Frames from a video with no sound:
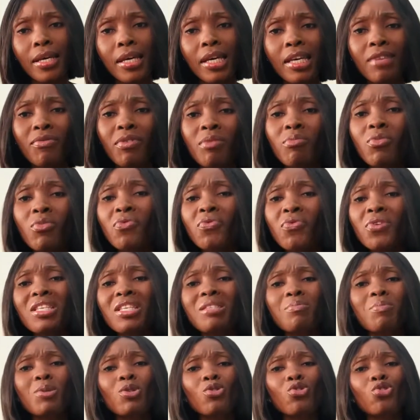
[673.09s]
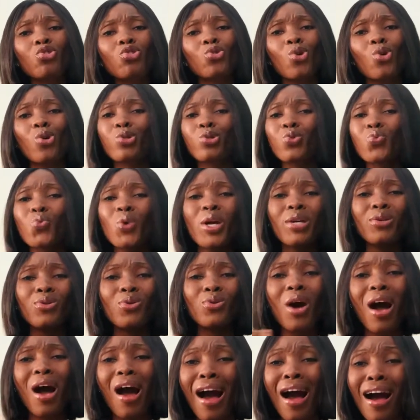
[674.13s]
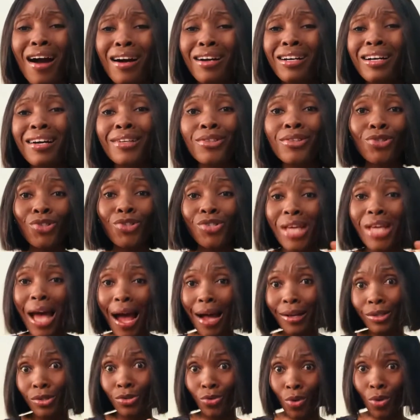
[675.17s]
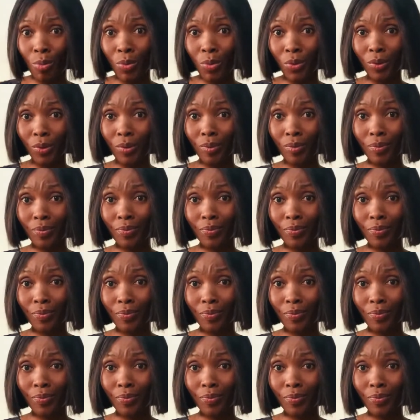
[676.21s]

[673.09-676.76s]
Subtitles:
if a movie is being shot where you are, can you just act normal?